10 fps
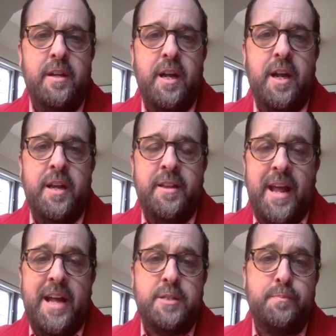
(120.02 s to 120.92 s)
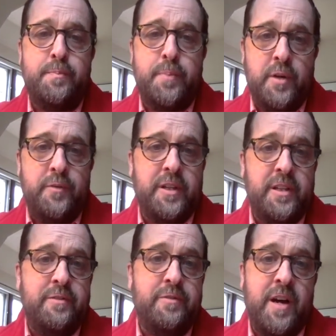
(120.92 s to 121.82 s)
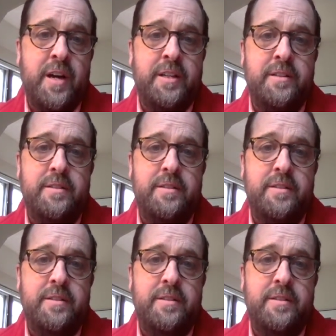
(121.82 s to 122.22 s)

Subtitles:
and that's perfectly fine.